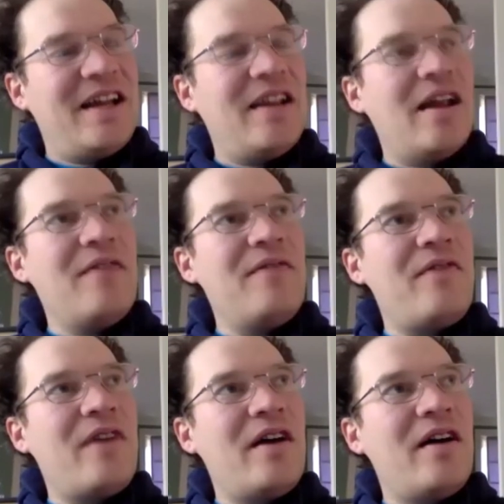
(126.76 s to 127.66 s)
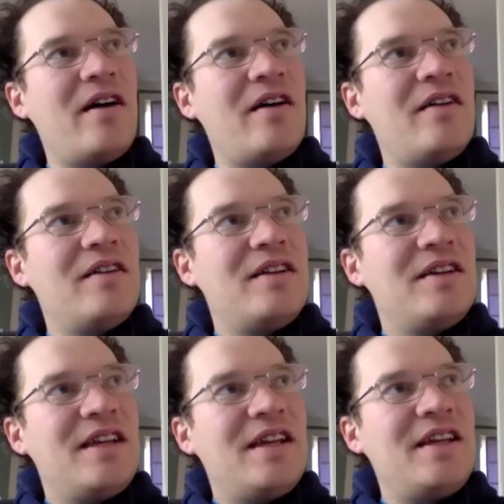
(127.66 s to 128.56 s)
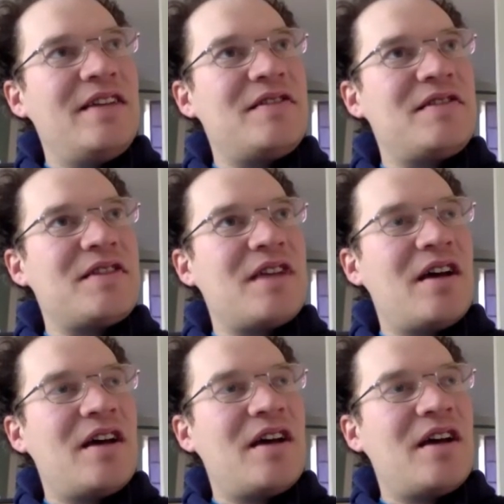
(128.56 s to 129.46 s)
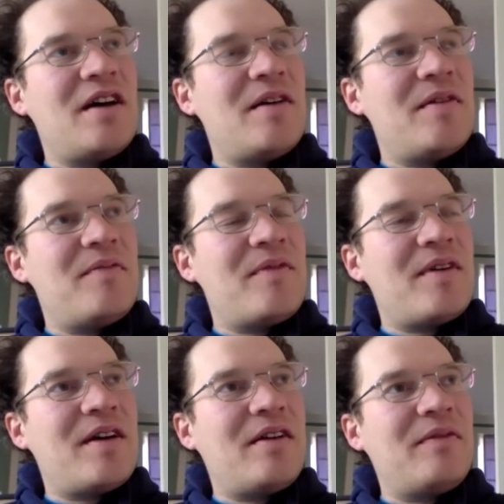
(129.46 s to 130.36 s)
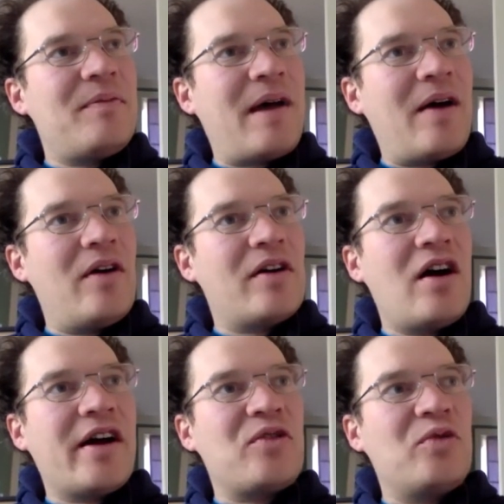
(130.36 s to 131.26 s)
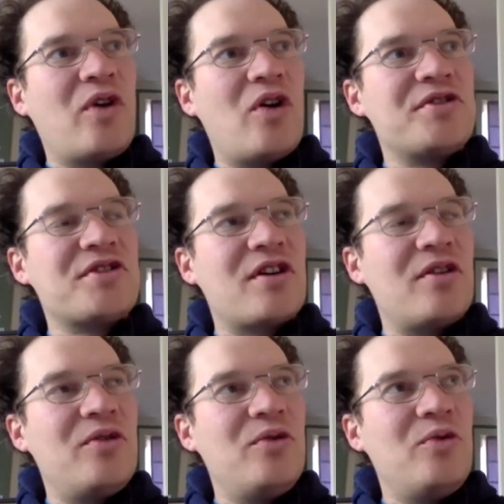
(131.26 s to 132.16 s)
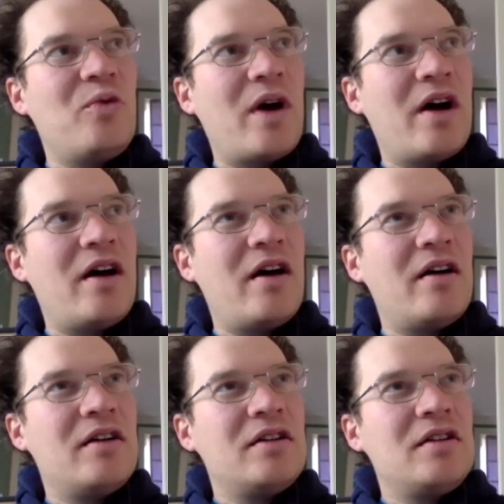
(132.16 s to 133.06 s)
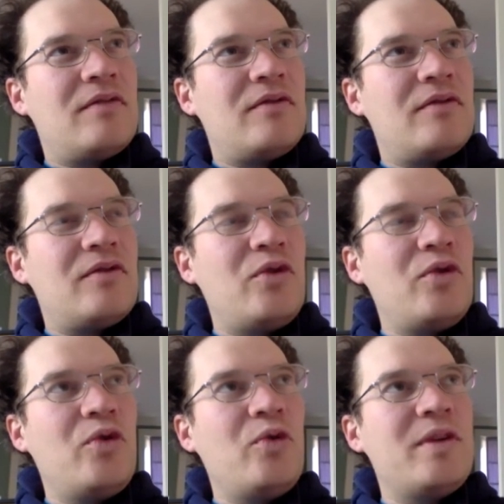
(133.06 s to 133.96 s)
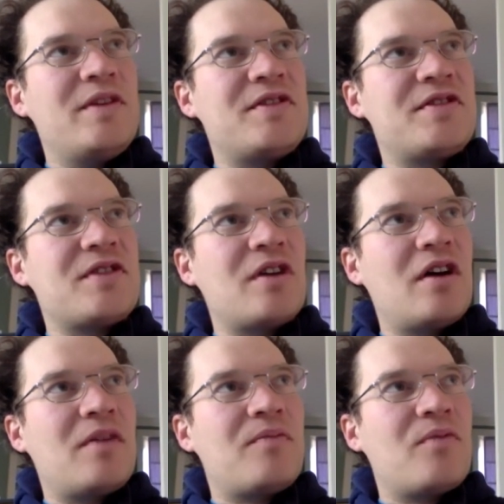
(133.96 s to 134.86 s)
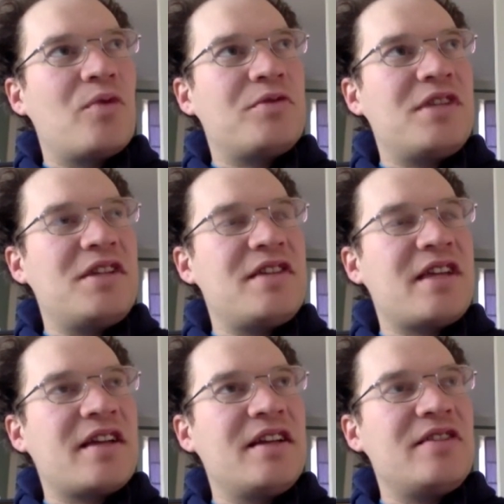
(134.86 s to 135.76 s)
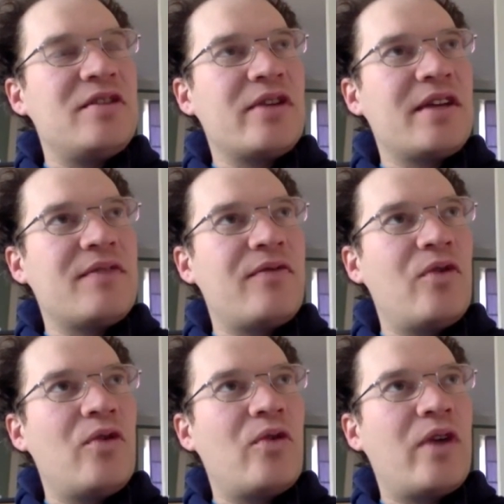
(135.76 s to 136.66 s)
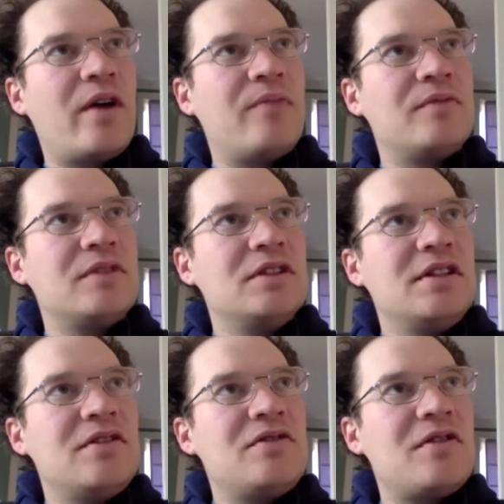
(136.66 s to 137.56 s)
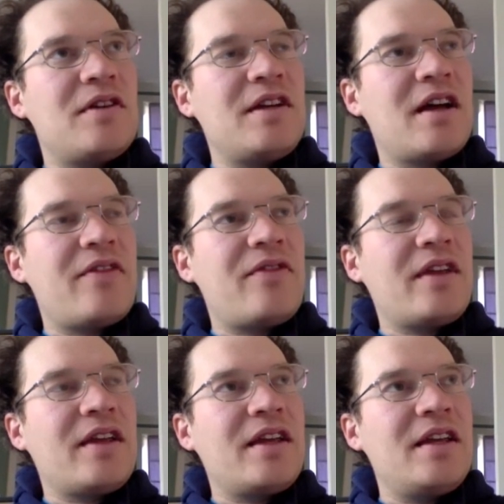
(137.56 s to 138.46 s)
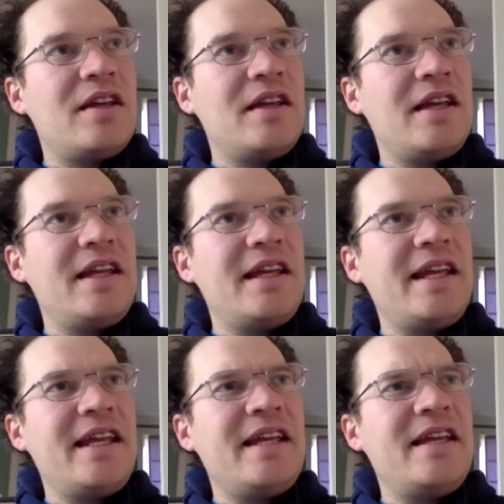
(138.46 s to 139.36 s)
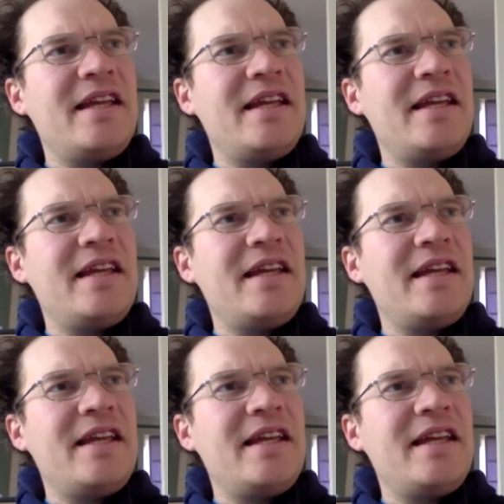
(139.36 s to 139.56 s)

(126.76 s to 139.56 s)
Love is about a guy called Oscar who is autistic, and he's looking for I think he